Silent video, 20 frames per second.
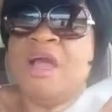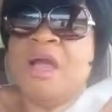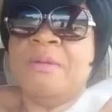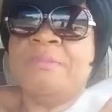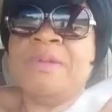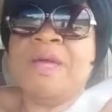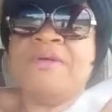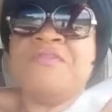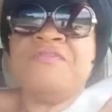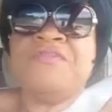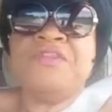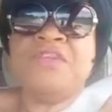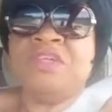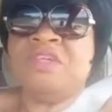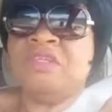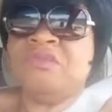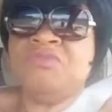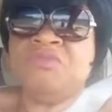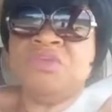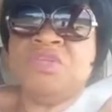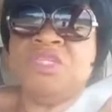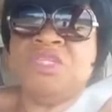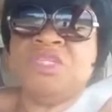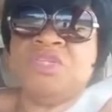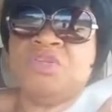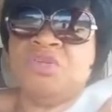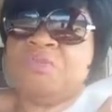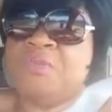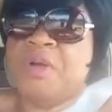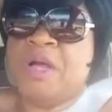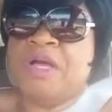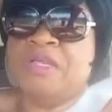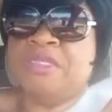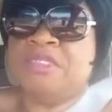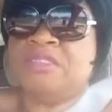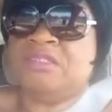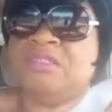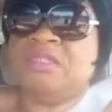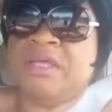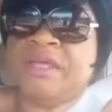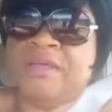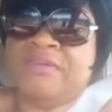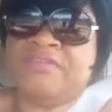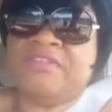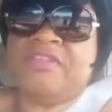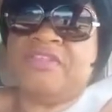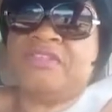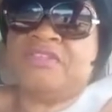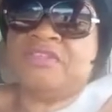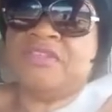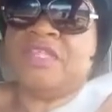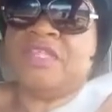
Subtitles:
I'm not feeling really couponing. Like I said